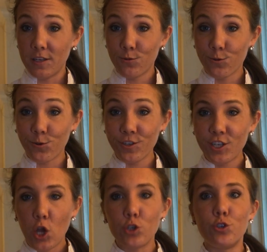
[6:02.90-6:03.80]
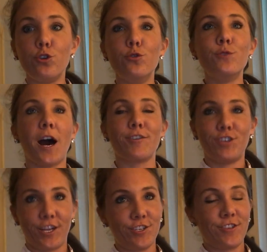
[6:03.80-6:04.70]
these rules, do not
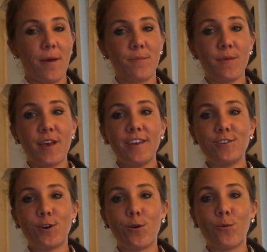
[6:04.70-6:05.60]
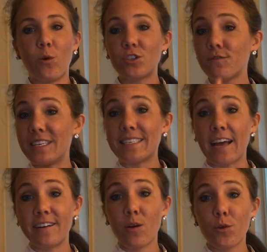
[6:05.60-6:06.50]
change them. So once you've
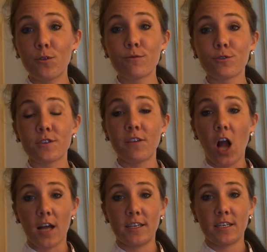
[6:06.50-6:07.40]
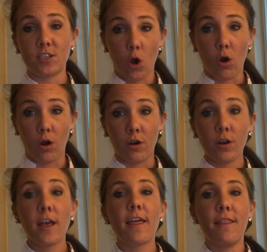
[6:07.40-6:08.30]
decided on what the rules of the contest are,
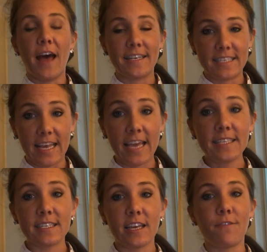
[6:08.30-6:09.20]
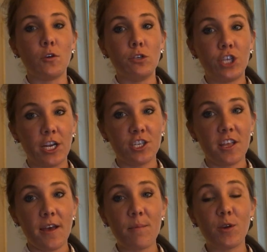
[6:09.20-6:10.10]
that's it. If you change
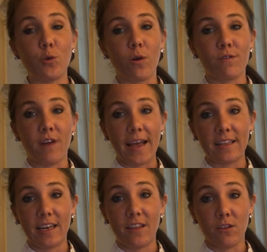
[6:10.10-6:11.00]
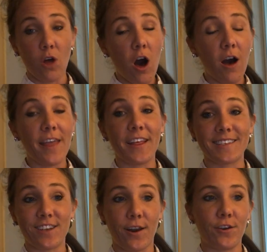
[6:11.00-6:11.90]
them, you are violating the law, and
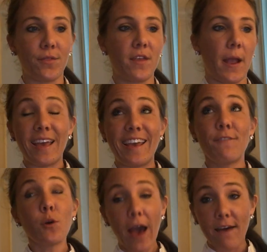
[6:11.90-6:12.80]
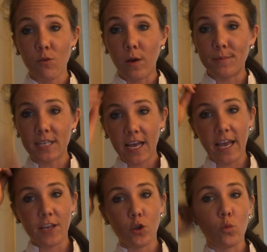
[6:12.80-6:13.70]
that's not a good thing. If you have a website
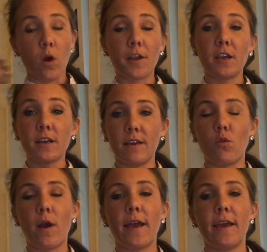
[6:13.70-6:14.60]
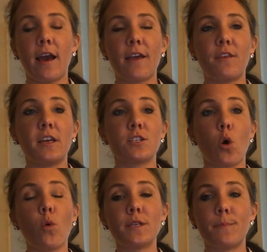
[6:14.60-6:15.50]
and you're running a giveaway, I think it's
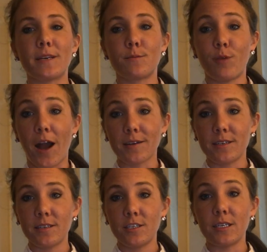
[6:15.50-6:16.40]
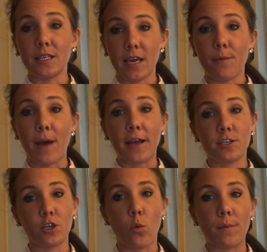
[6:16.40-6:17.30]
always best practice to link back
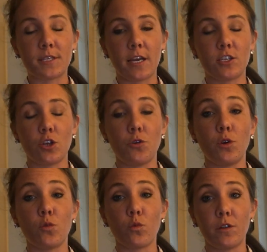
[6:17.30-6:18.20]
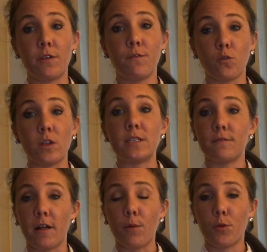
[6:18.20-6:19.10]
to your website so you can really fully
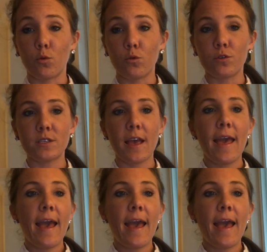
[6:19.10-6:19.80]
develop the rules.